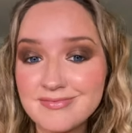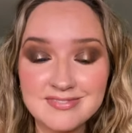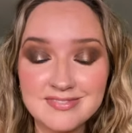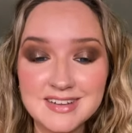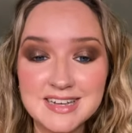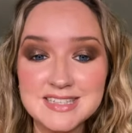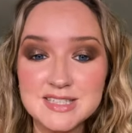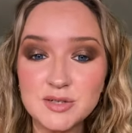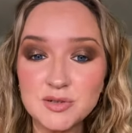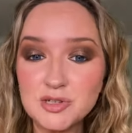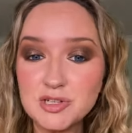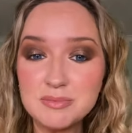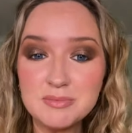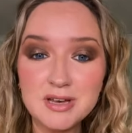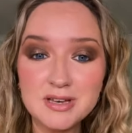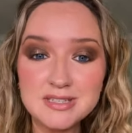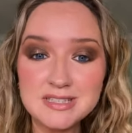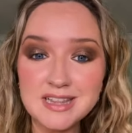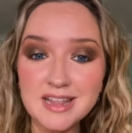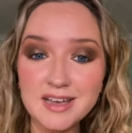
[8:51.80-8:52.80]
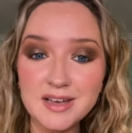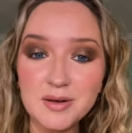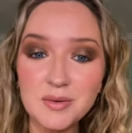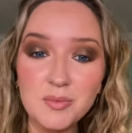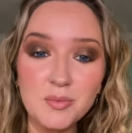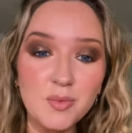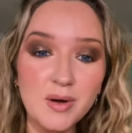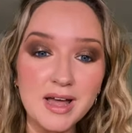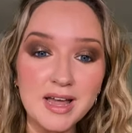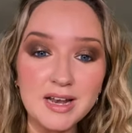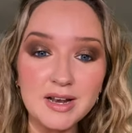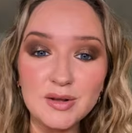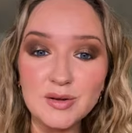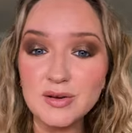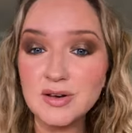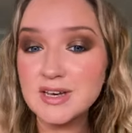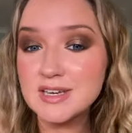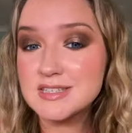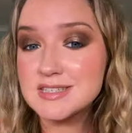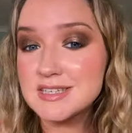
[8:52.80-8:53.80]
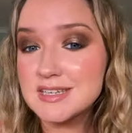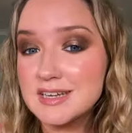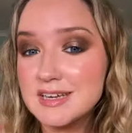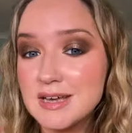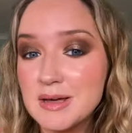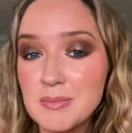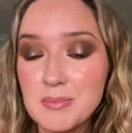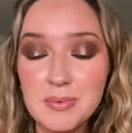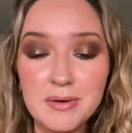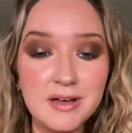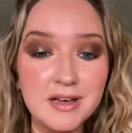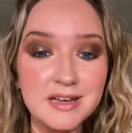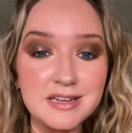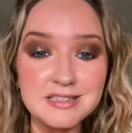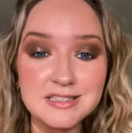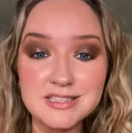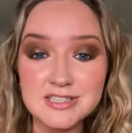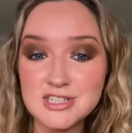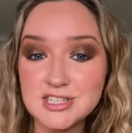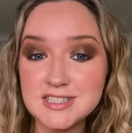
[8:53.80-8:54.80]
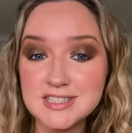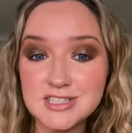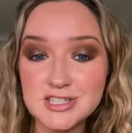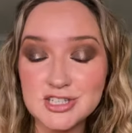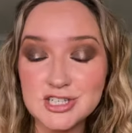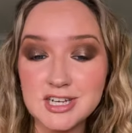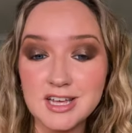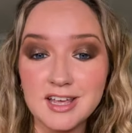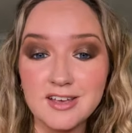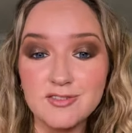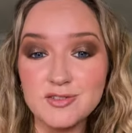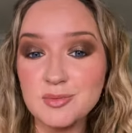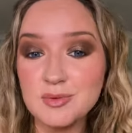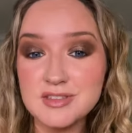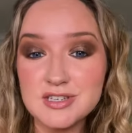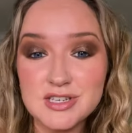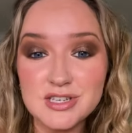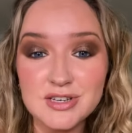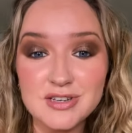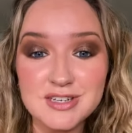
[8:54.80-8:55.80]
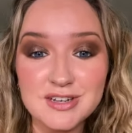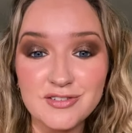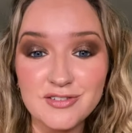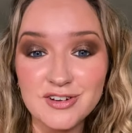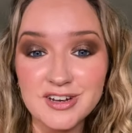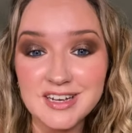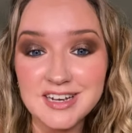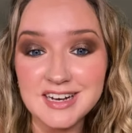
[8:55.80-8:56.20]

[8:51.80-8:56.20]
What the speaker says: It's almost like a wet look, isn't it? But it's just achieved with two different